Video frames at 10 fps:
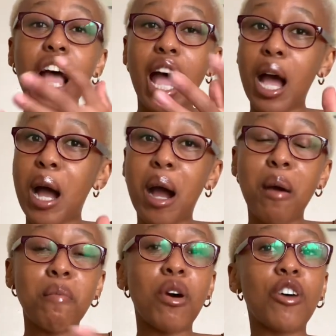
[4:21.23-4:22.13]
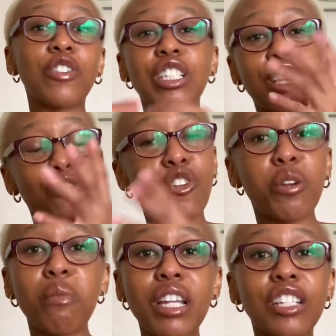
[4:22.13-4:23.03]
Obviously for
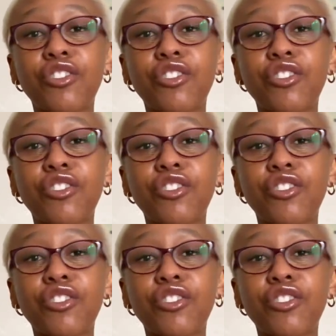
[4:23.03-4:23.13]
immediate